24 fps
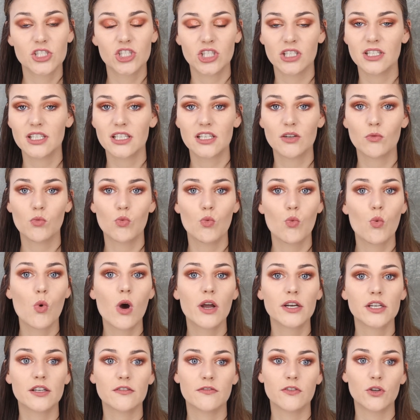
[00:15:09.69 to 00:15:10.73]
She did a
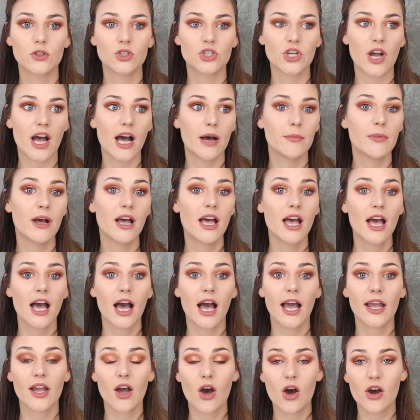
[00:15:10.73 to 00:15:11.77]
wonderful job.
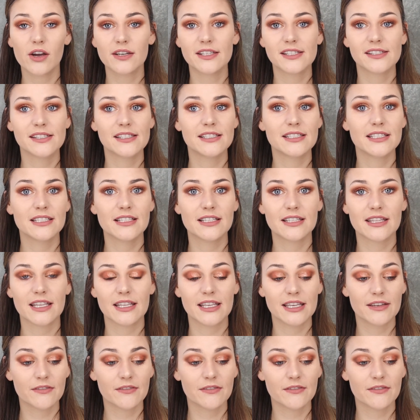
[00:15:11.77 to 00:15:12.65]
I honestly didn't